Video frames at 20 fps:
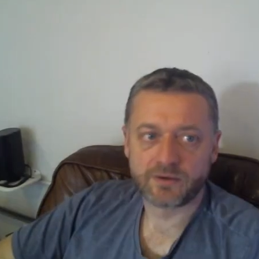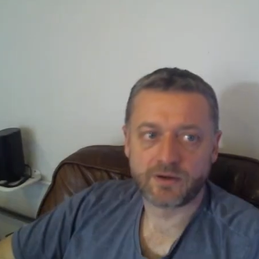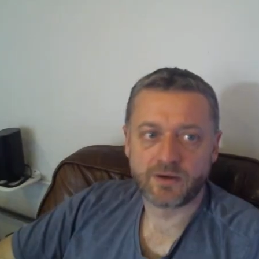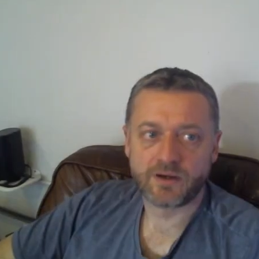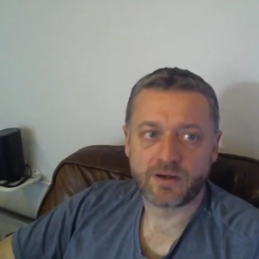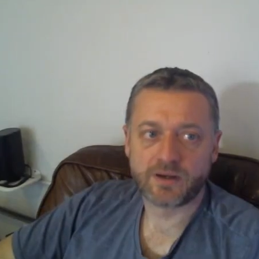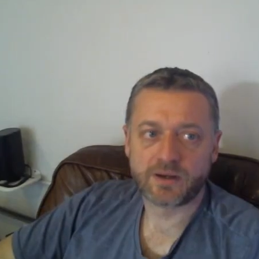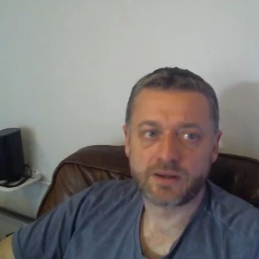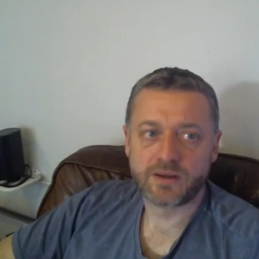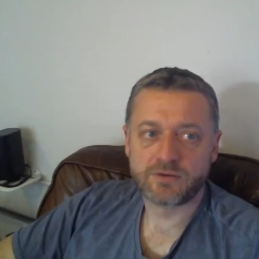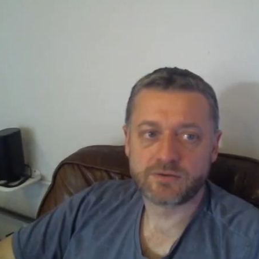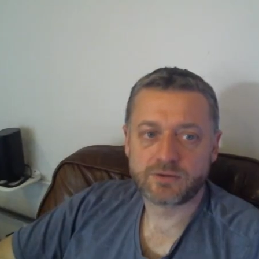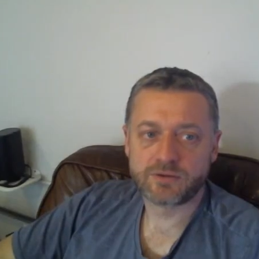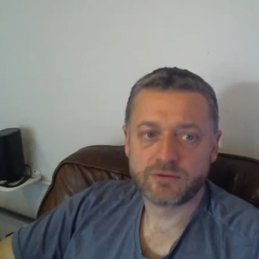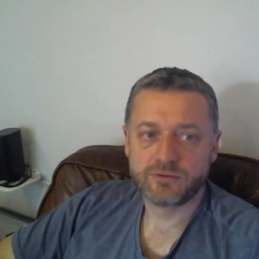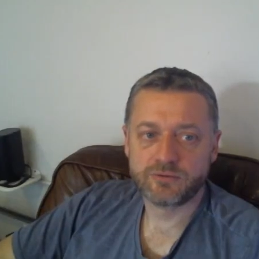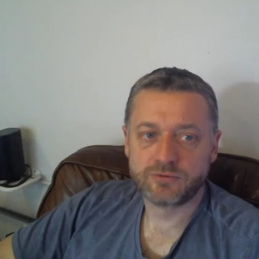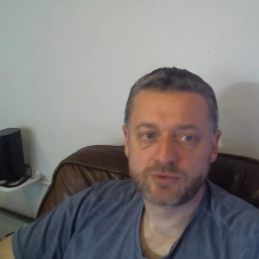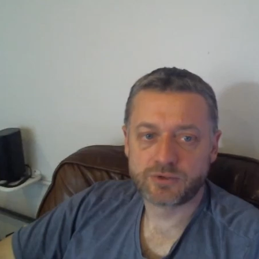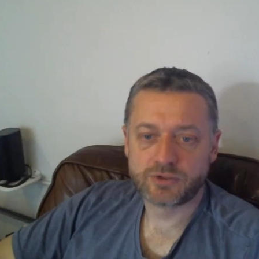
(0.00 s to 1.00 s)
I can go
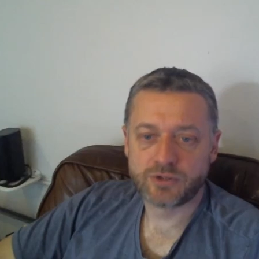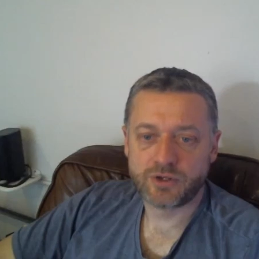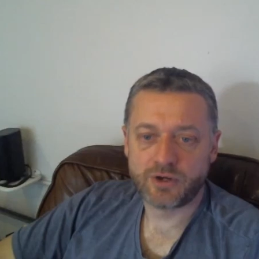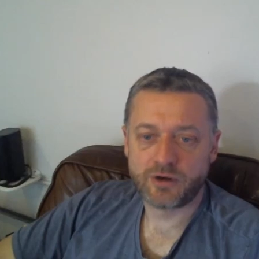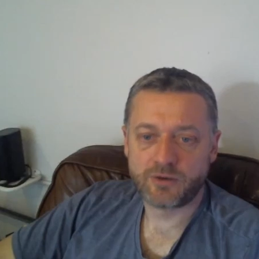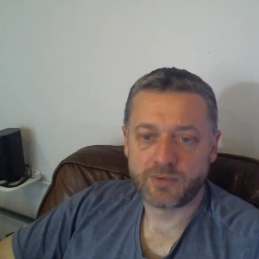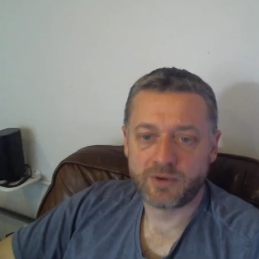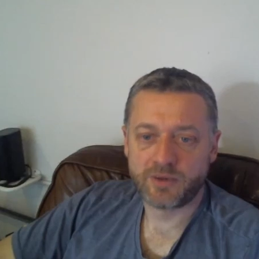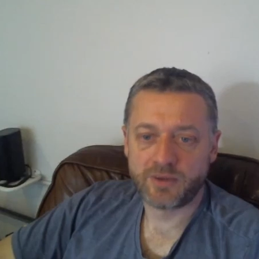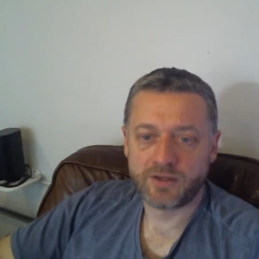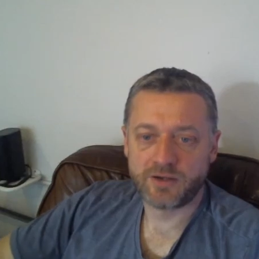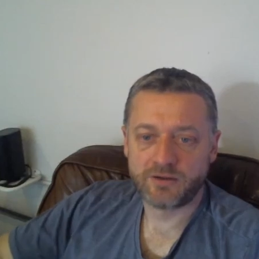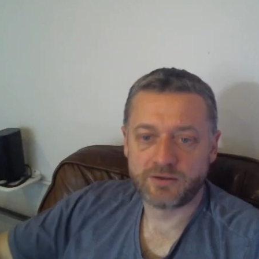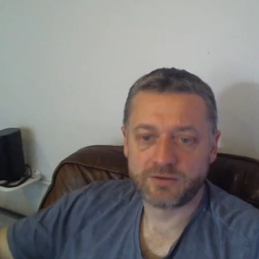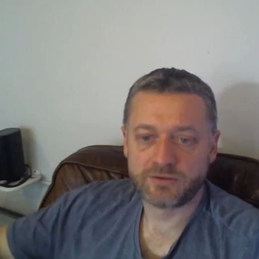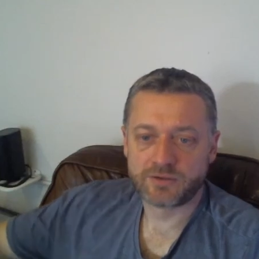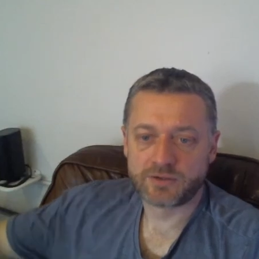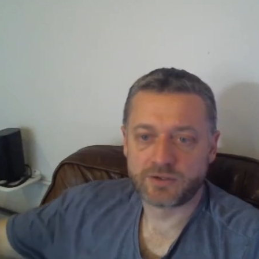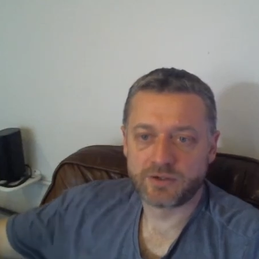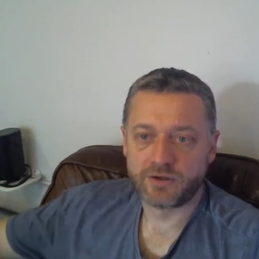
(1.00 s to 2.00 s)
Tools, Sharp, and then
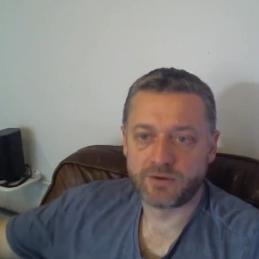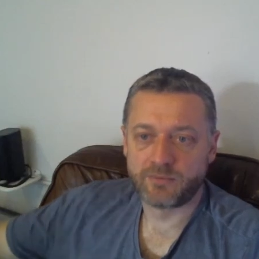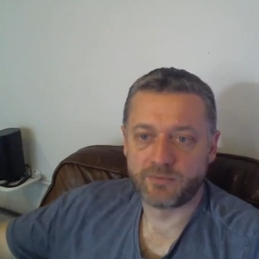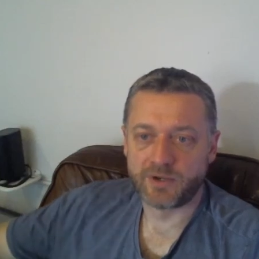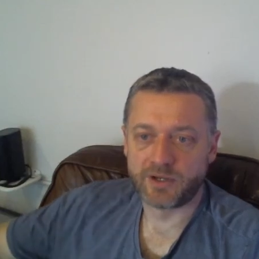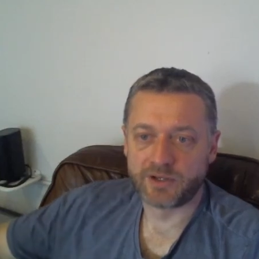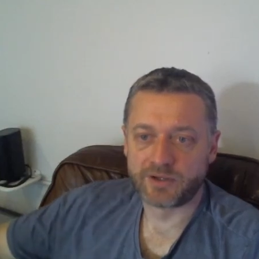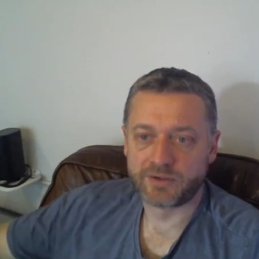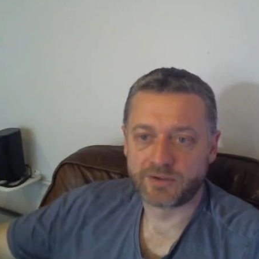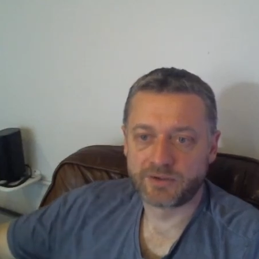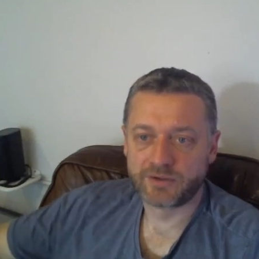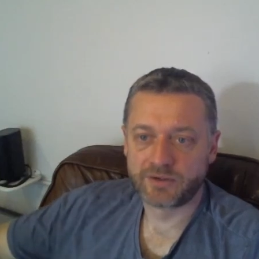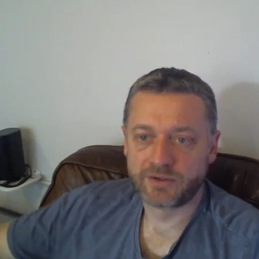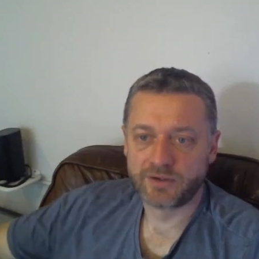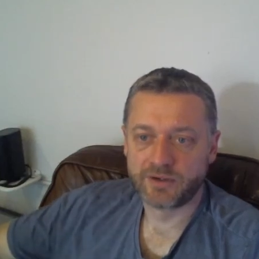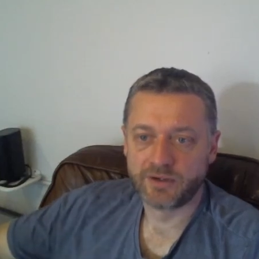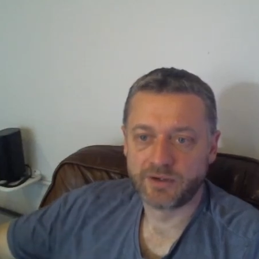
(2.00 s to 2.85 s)
Unsharp Mask.